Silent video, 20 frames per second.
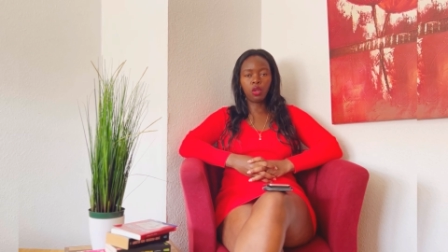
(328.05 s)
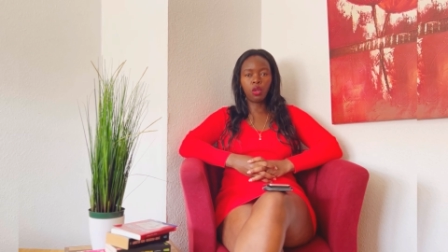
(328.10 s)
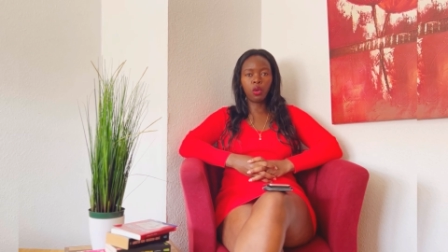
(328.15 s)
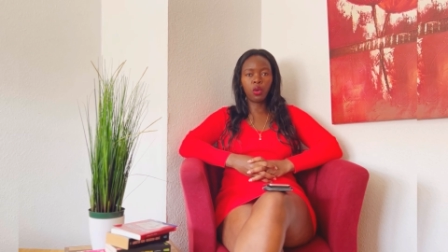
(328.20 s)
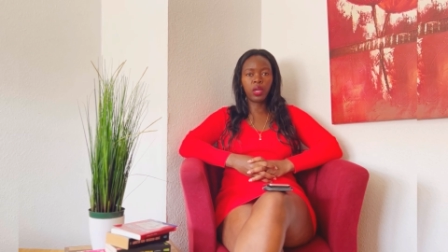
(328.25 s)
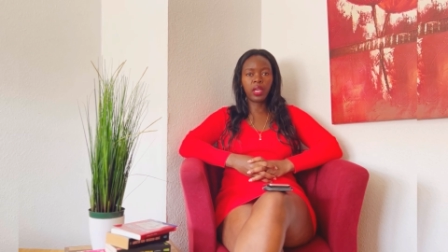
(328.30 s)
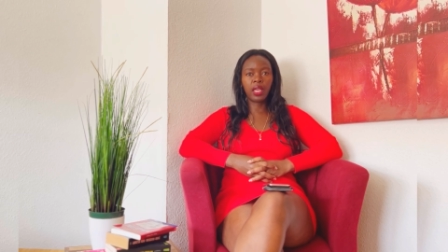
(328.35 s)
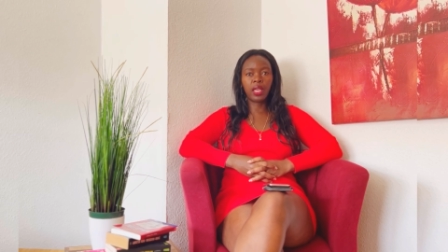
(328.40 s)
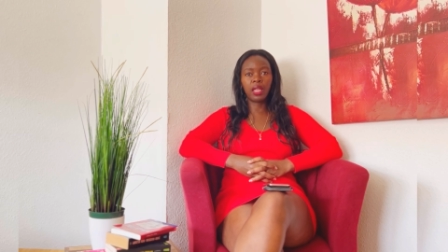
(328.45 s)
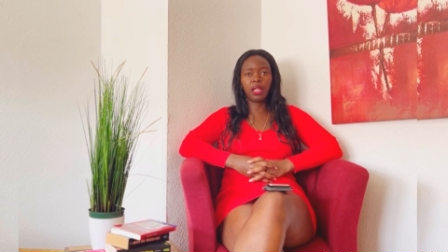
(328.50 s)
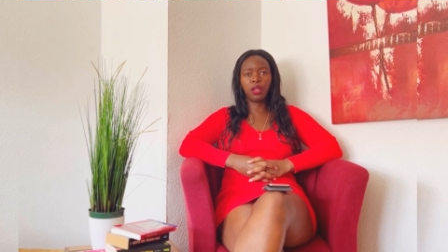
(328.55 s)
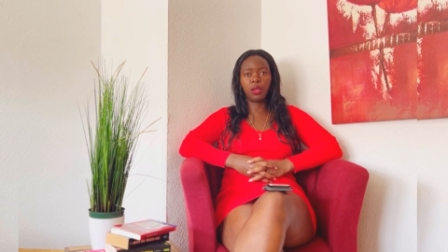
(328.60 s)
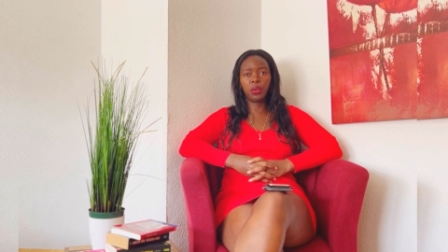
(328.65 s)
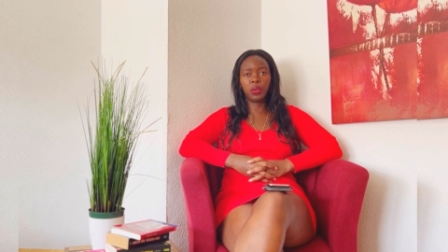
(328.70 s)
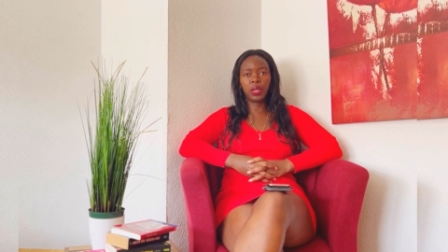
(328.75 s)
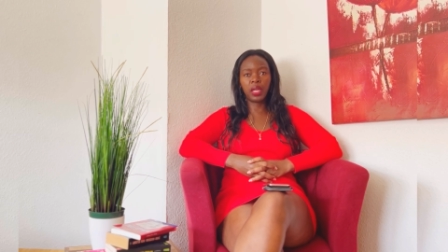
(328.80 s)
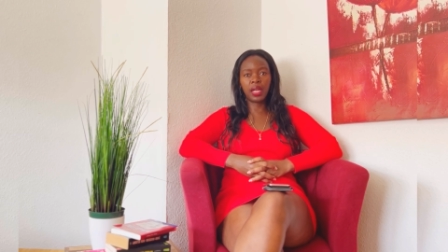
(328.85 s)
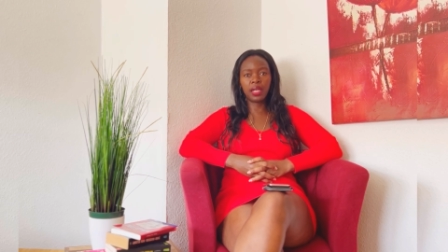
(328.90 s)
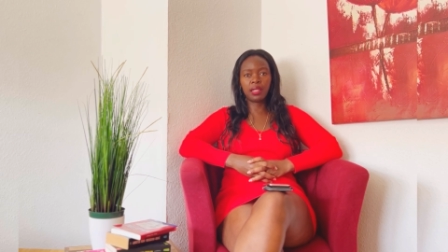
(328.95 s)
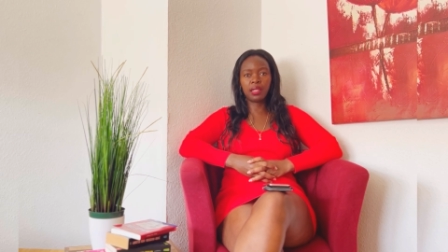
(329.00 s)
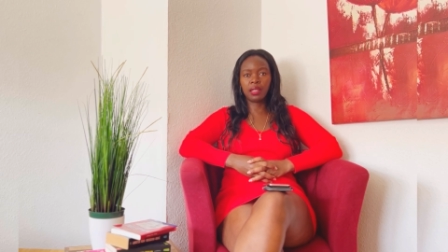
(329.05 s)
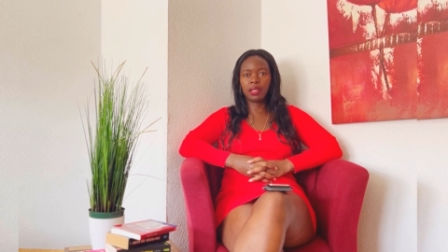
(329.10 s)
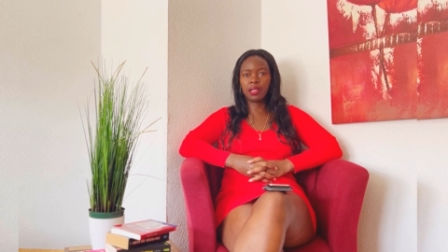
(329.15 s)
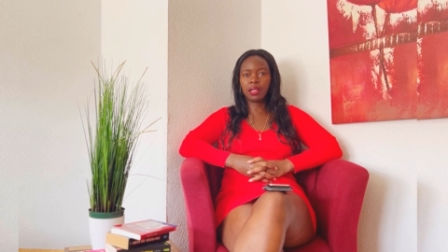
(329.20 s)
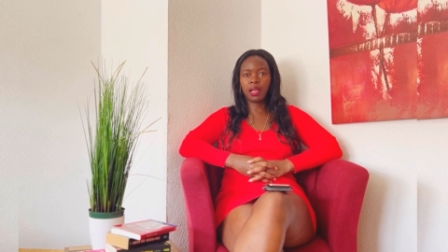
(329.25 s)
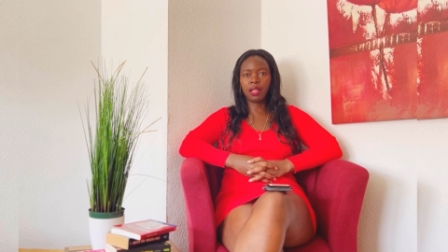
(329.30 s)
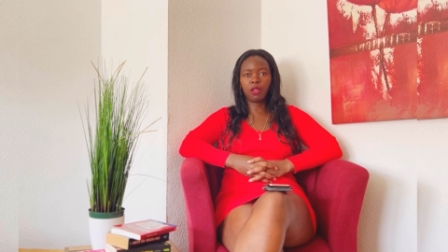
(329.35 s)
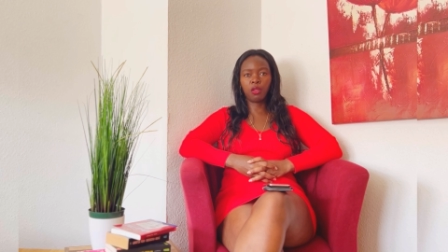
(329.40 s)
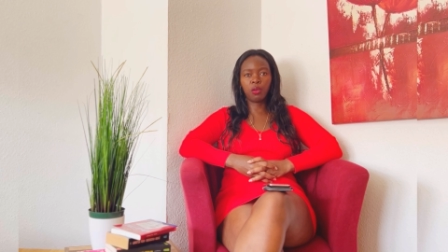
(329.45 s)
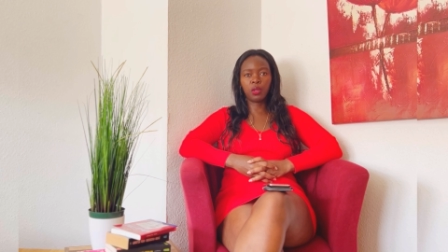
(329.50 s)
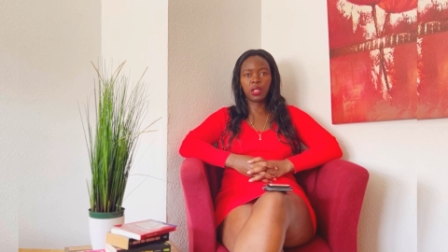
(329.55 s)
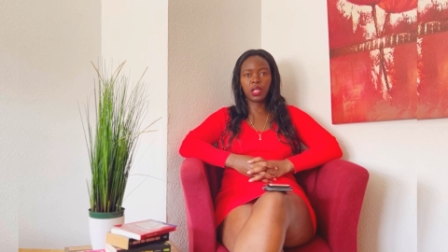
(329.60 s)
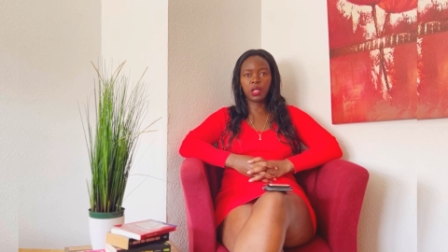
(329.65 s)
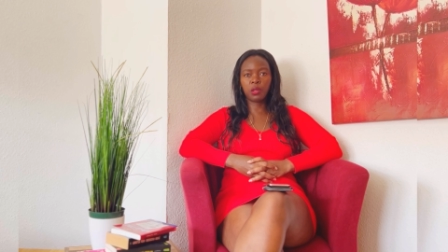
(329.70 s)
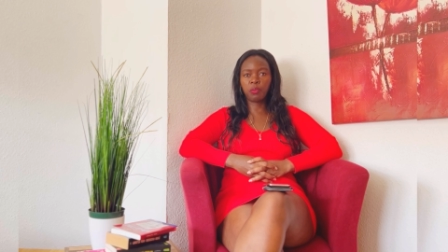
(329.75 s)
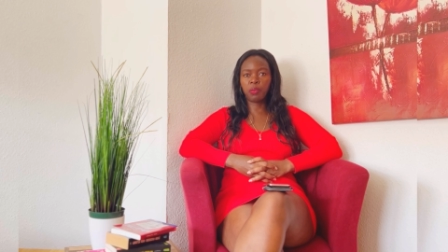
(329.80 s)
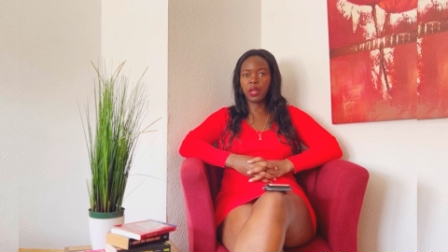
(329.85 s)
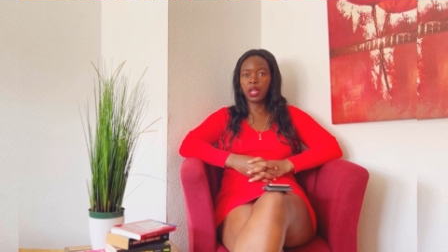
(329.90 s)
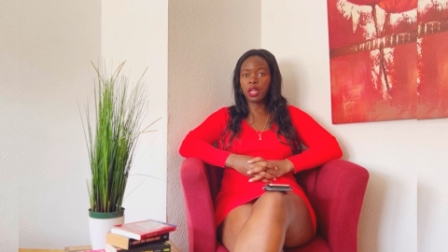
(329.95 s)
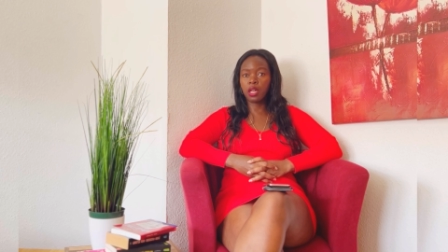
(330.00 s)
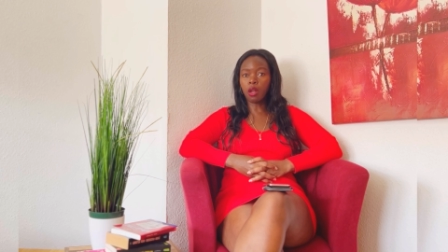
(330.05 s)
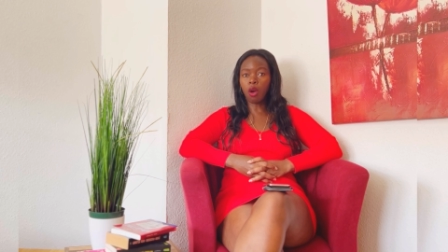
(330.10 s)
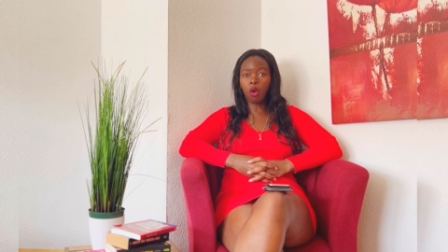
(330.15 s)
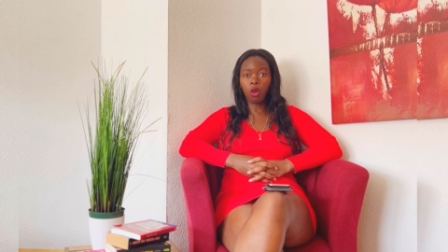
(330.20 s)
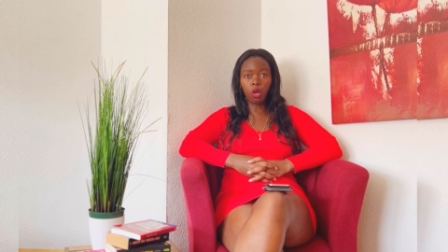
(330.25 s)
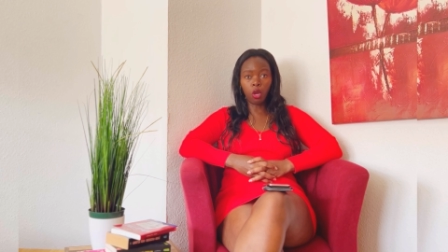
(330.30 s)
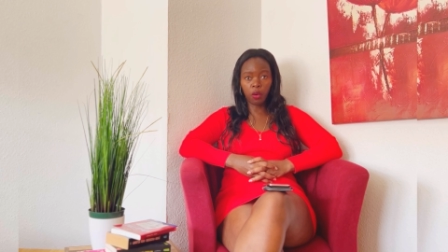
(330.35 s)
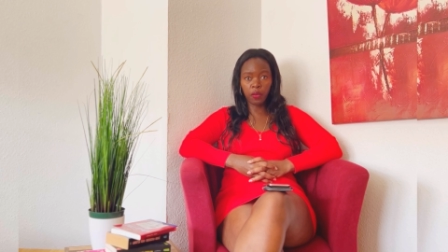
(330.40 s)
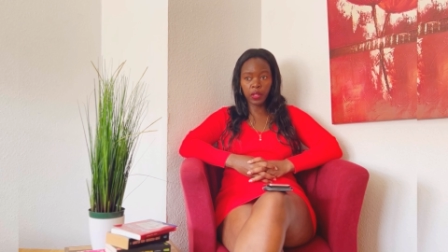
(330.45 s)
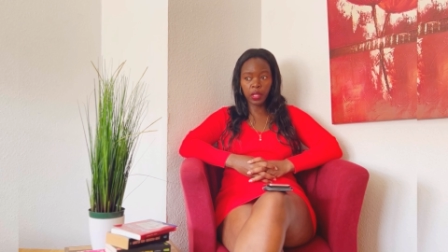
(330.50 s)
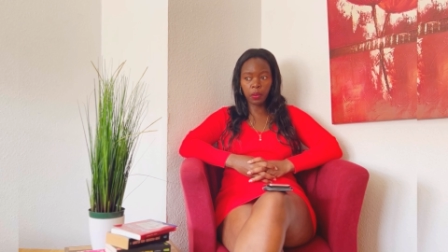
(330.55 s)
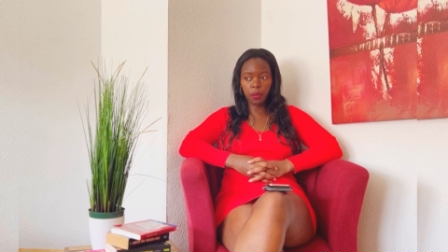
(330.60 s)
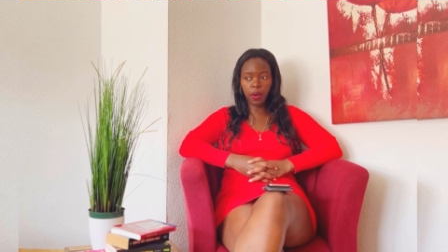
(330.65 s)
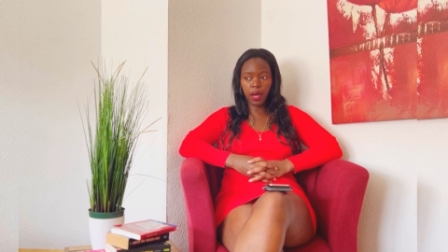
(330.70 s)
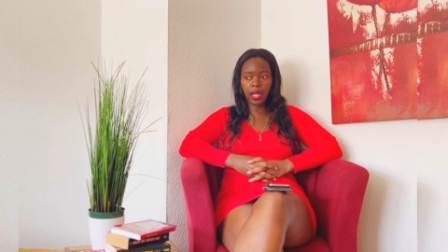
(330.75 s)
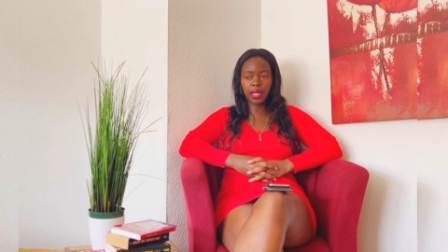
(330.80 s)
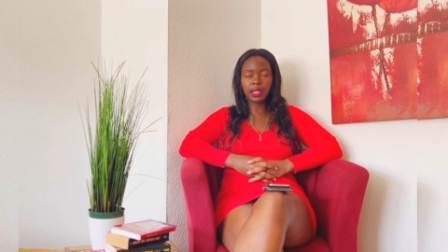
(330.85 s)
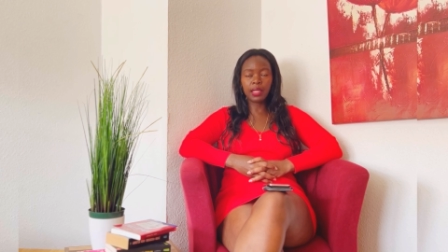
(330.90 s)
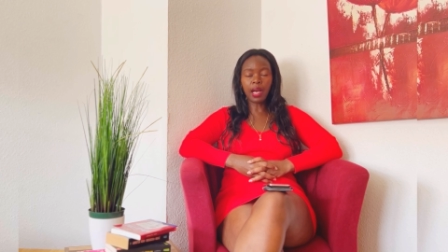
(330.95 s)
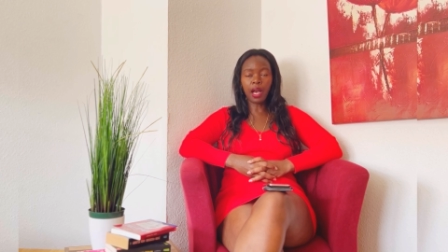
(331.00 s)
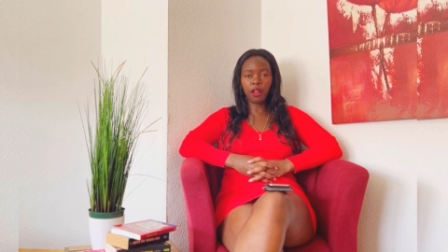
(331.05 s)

low-key, neo-Nazis, and those are spread all over the world,